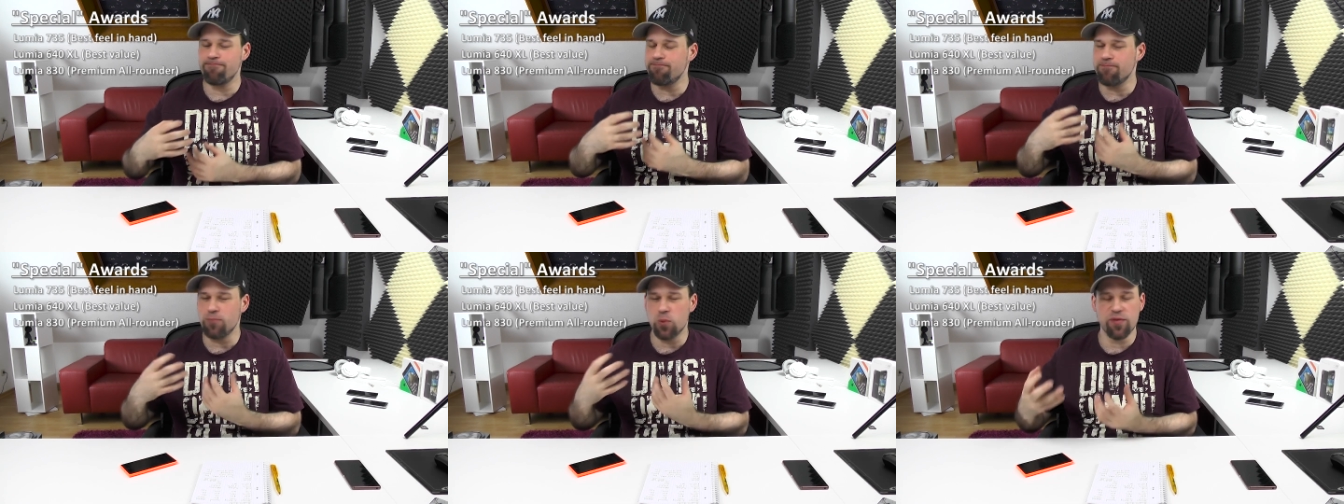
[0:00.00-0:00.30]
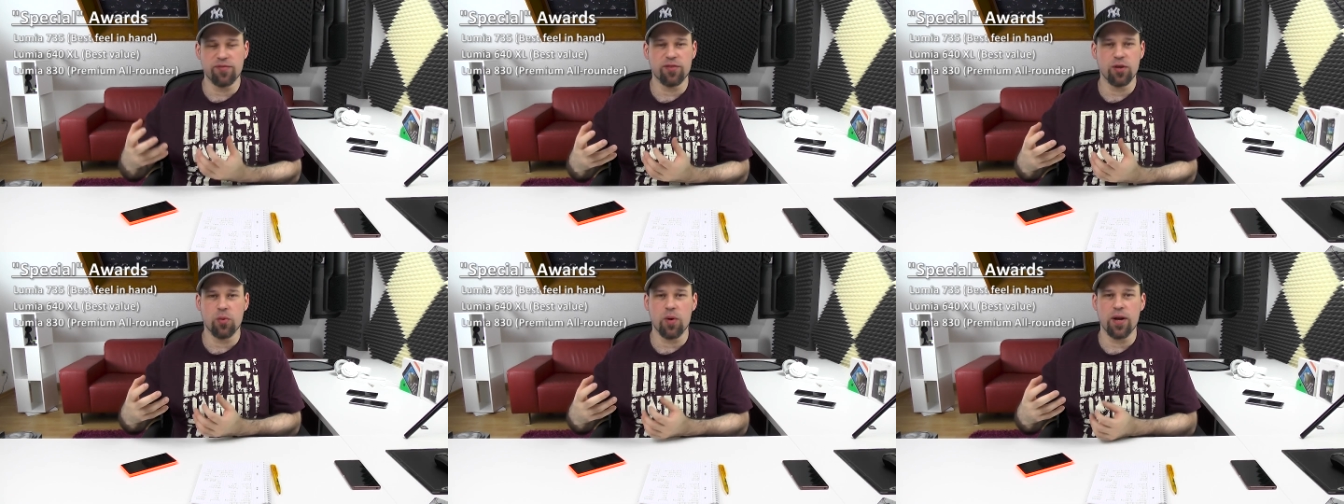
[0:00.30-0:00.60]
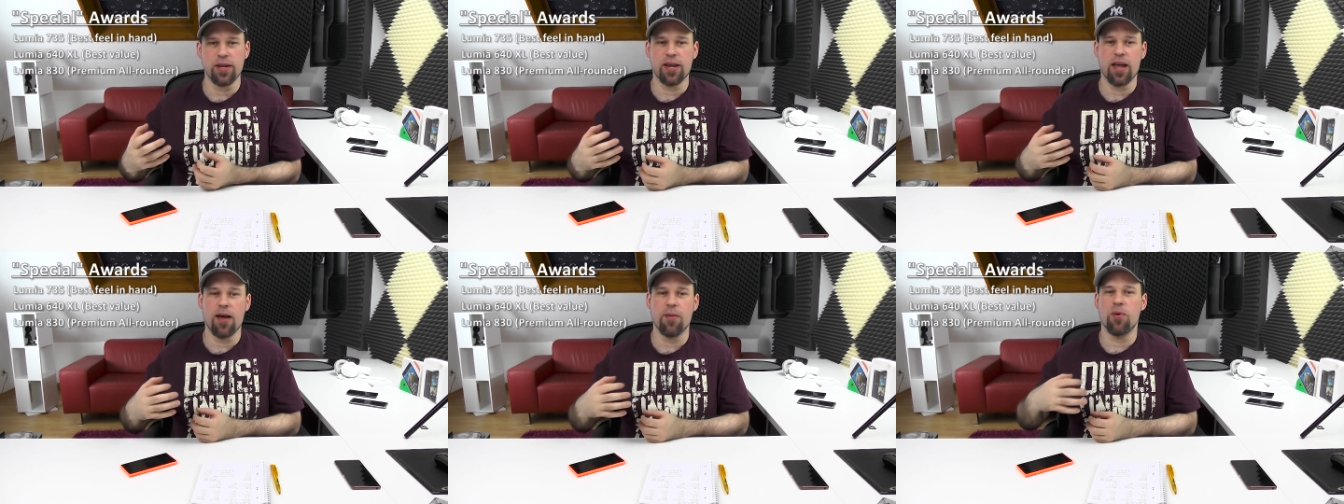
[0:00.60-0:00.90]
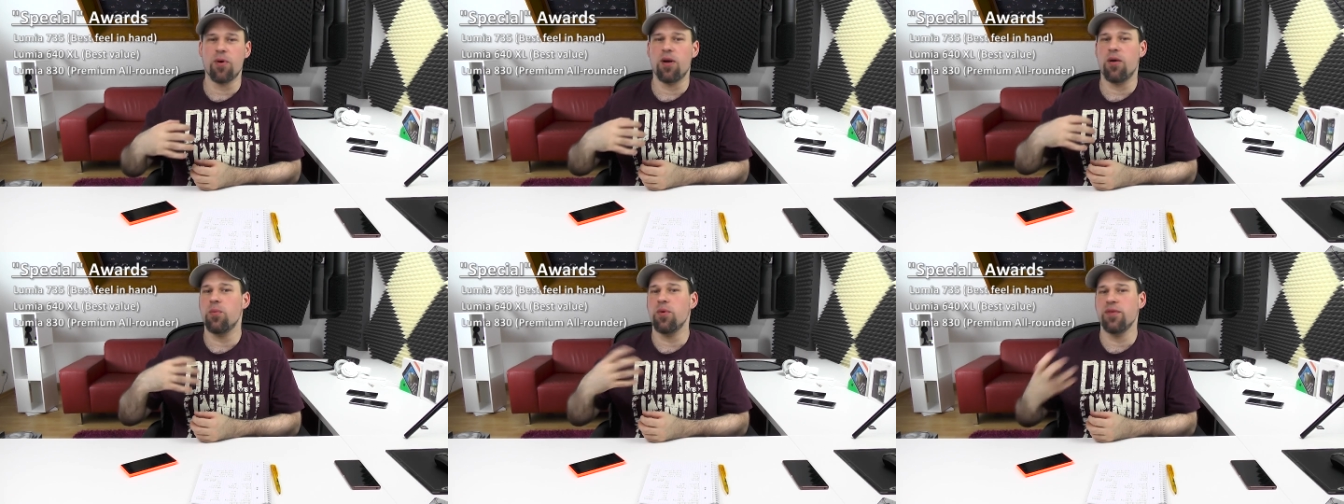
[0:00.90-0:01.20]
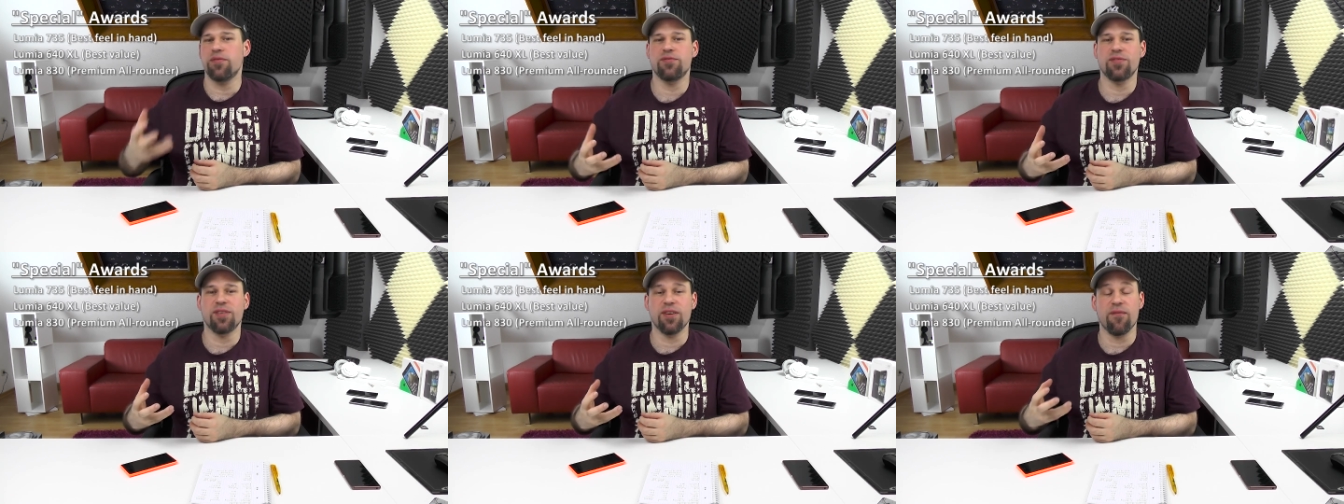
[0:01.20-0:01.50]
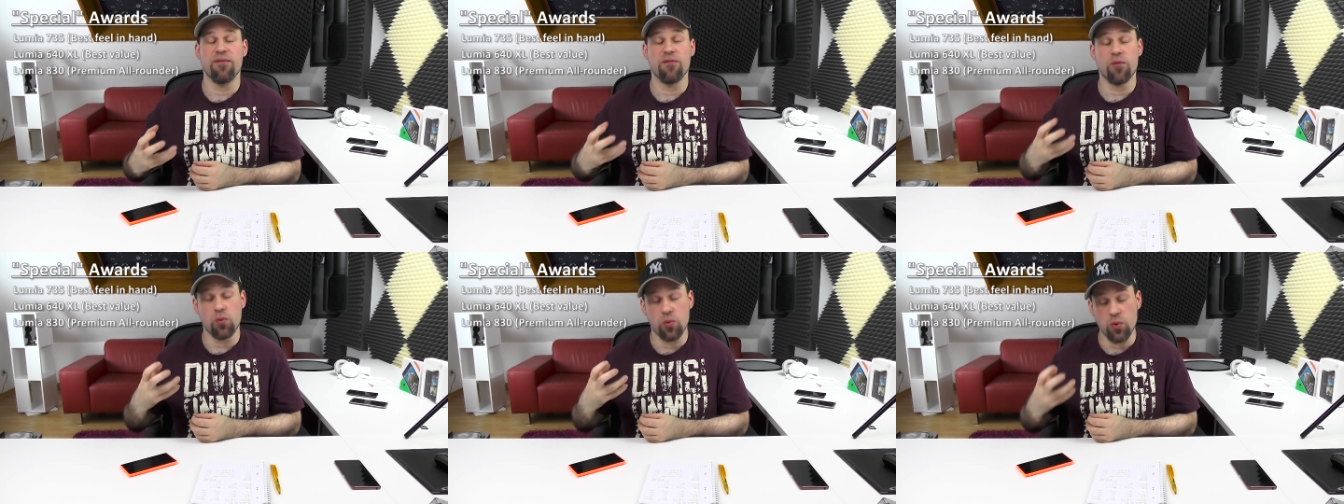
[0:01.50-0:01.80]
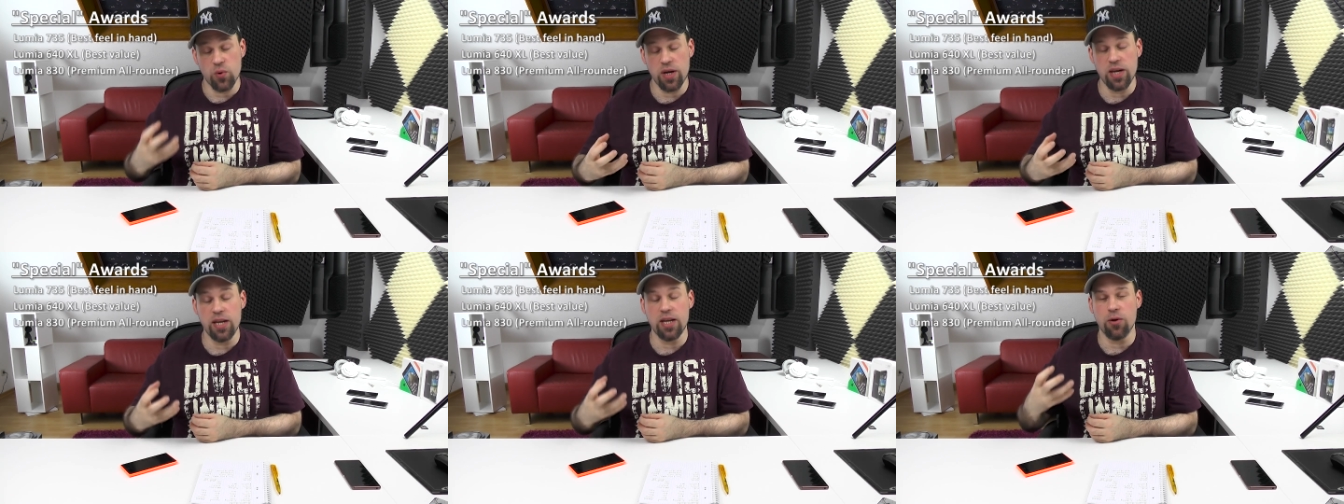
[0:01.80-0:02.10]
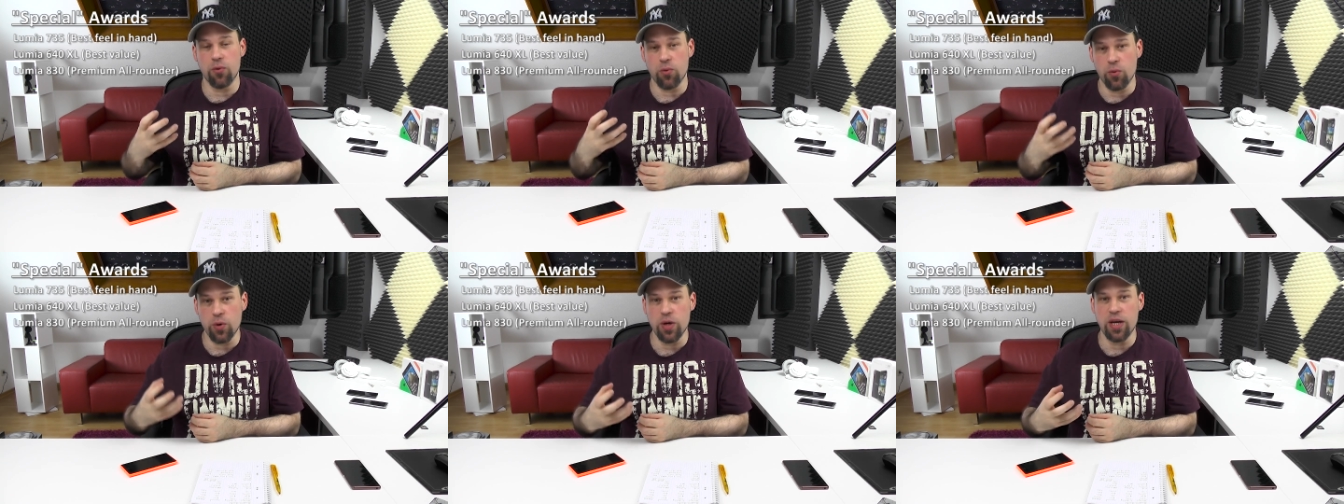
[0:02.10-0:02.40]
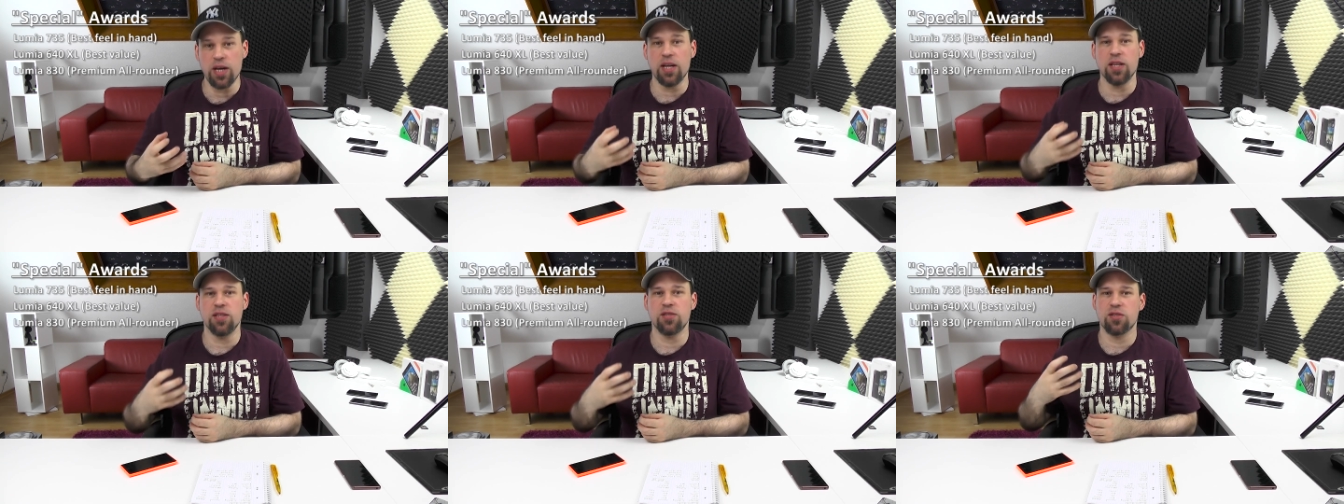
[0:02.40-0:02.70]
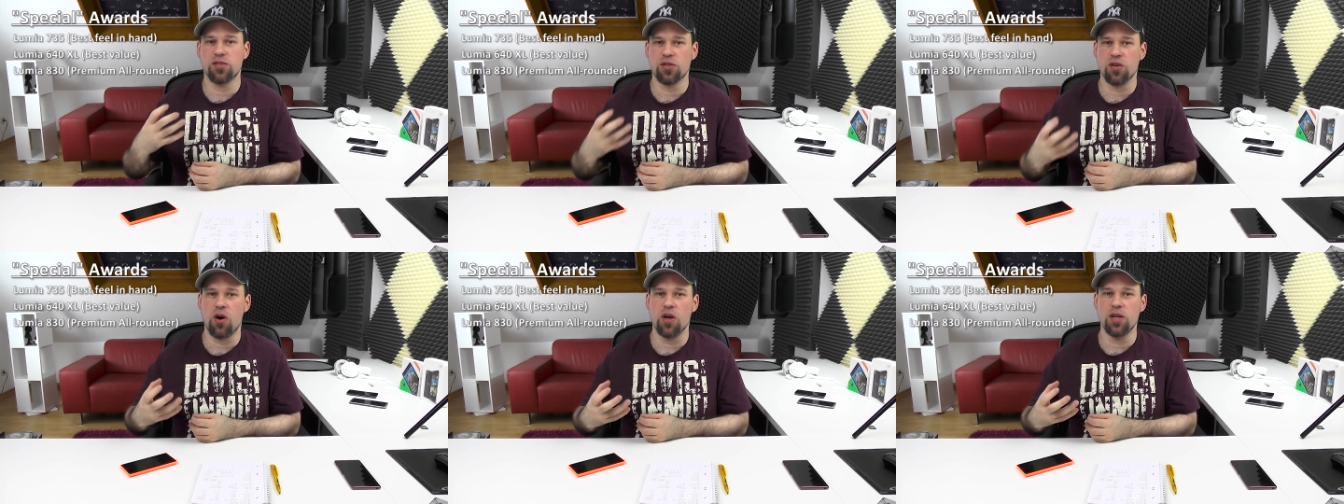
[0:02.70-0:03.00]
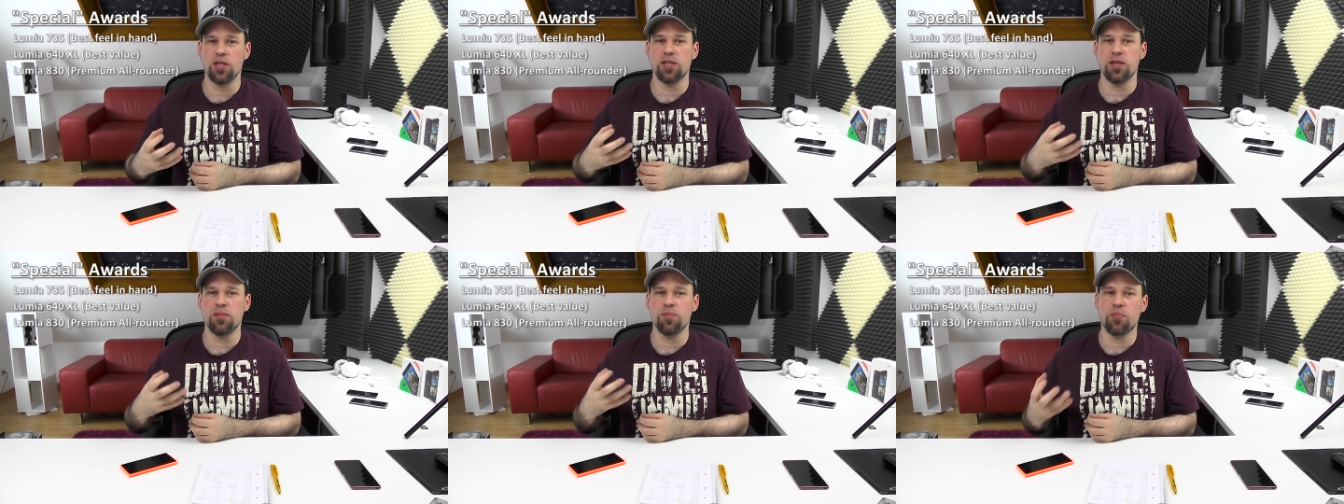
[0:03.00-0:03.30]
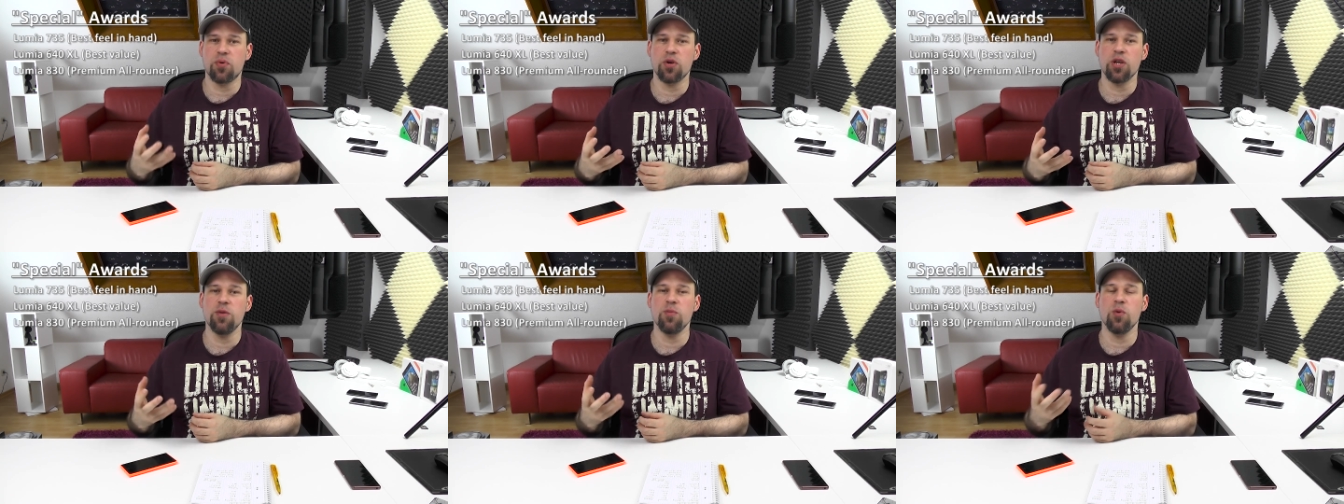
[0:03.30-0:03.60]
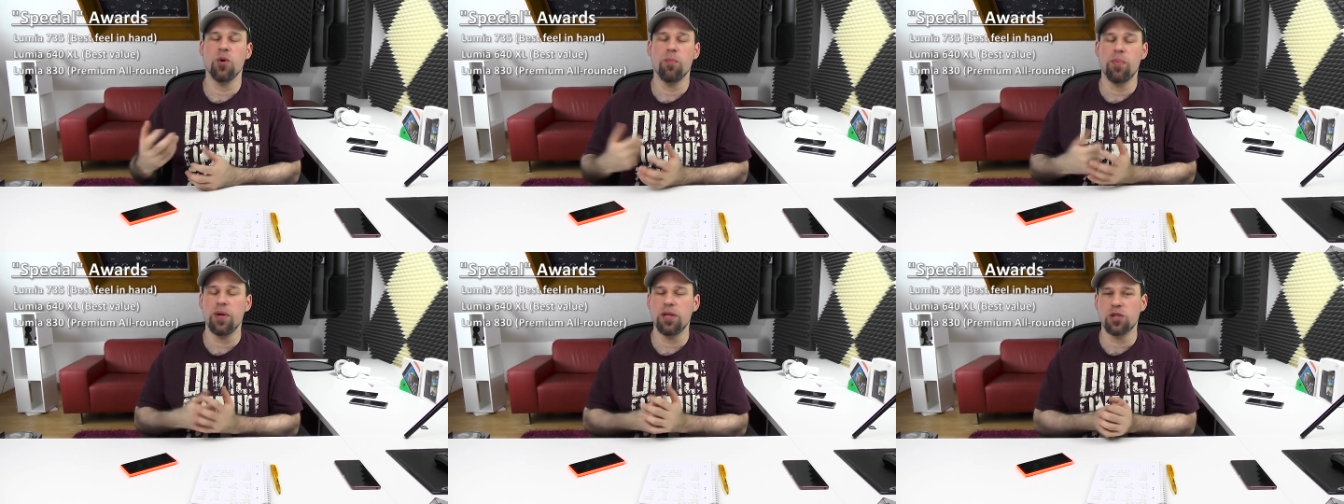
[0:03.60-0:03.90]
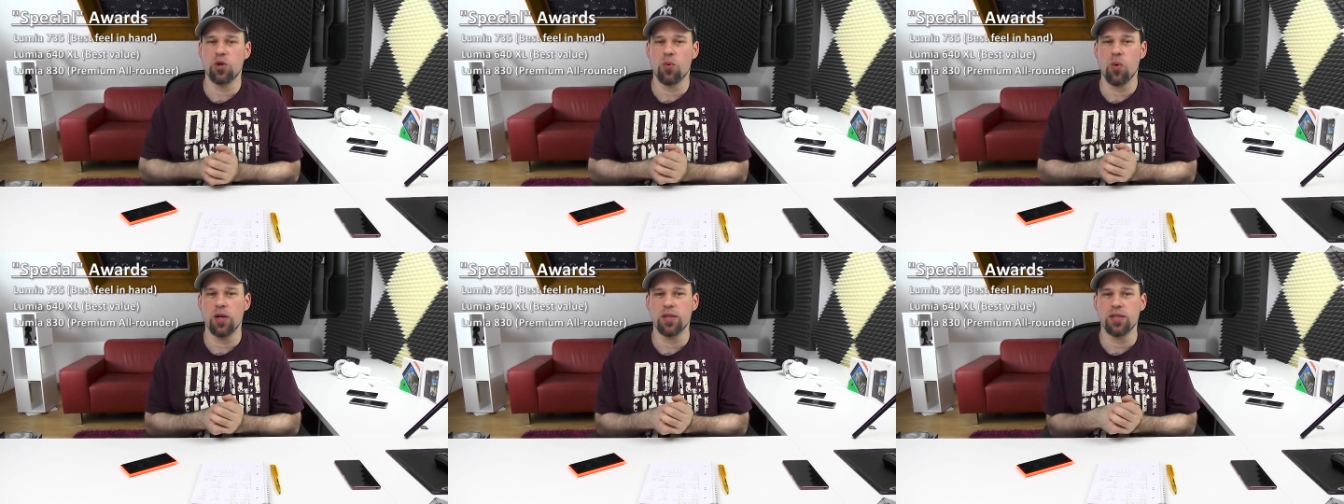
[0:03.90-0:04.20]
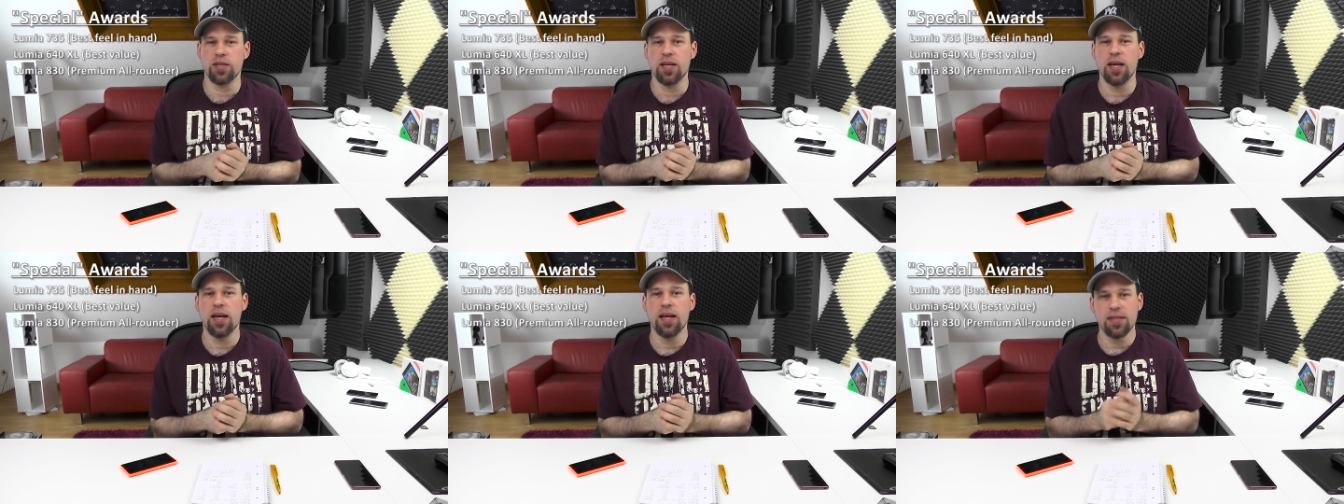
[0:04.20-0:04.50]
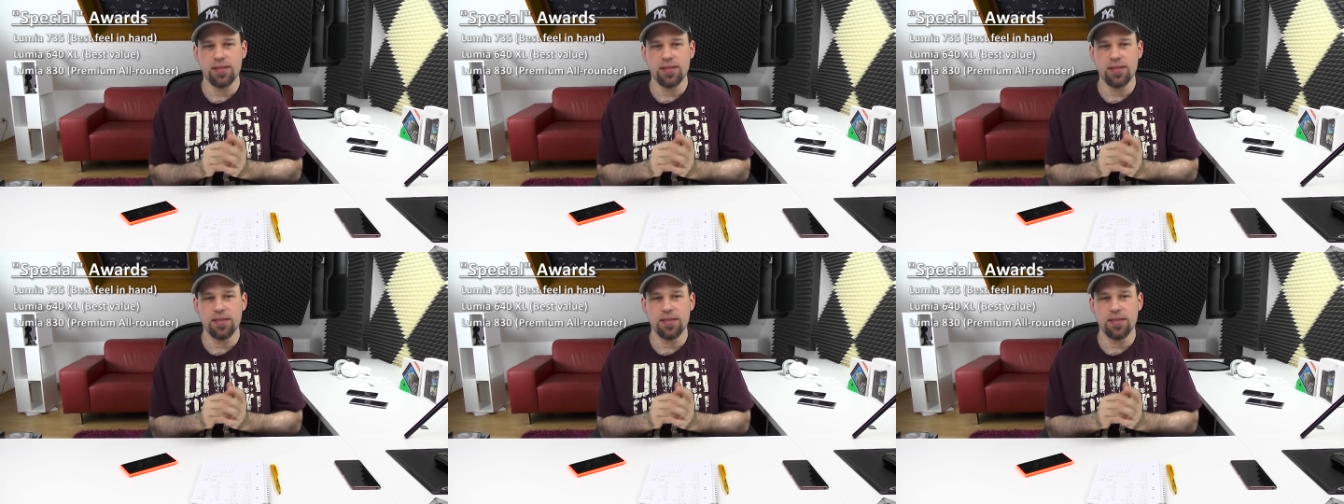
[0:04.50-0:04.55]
with the great camera, with the really, really solid and premium build quality.